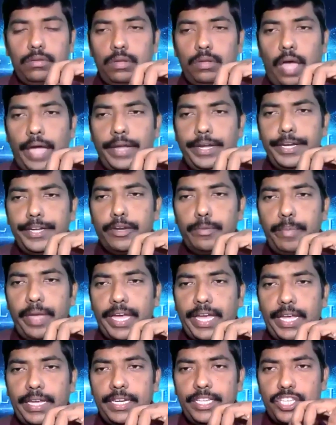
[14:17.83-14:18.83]
I need to
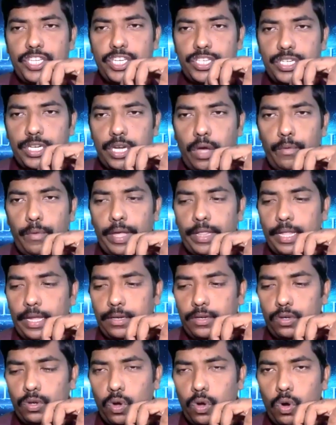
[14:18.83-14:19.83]
make a decision now whether
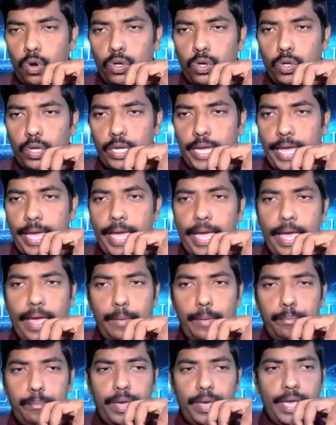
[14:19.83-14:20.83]
to go to
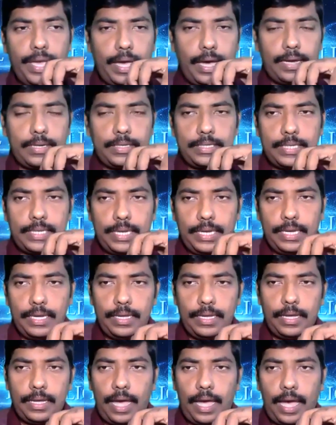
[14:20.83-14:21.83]
A, B, or C.
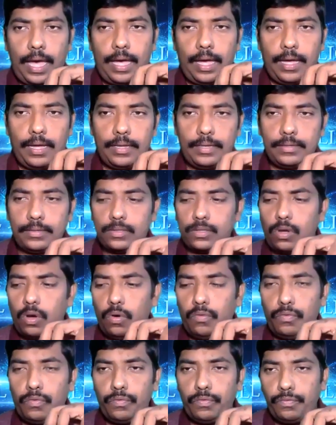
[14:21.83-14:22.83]

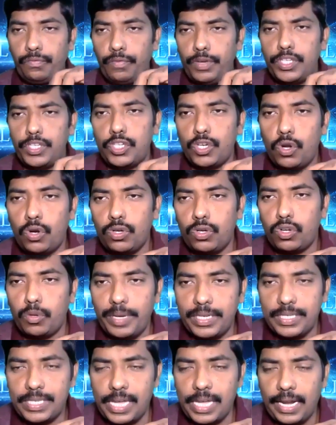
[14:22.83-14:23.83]
So which node to
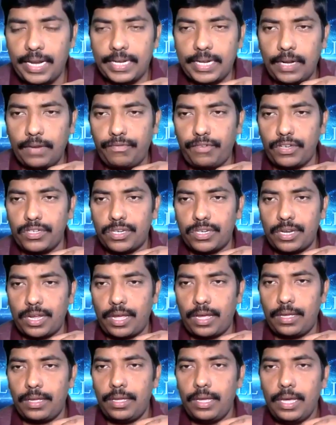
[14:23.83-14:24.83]
be selected first?
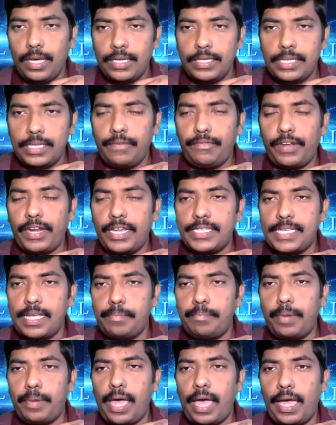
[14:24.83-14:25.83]
Say, for
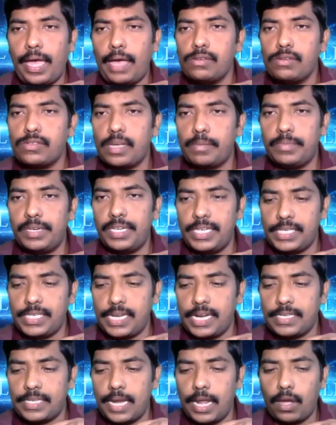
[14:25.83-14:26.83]
example, I have some
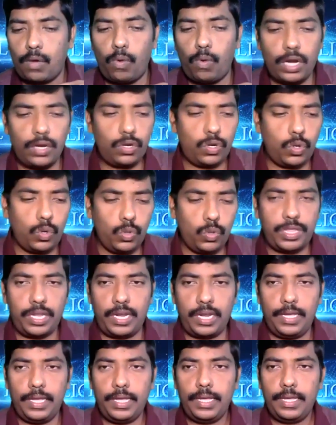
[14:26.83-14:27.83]
distance like 1, 2,
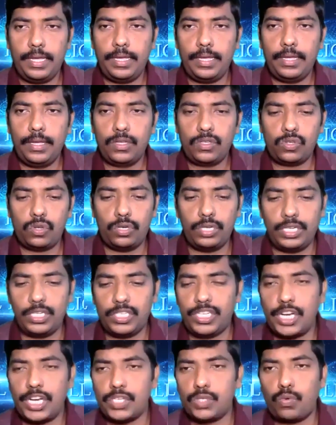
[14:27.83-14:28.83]
3. So
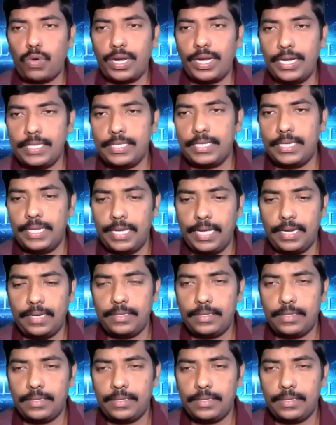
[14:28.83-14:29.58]
distance 1 is near.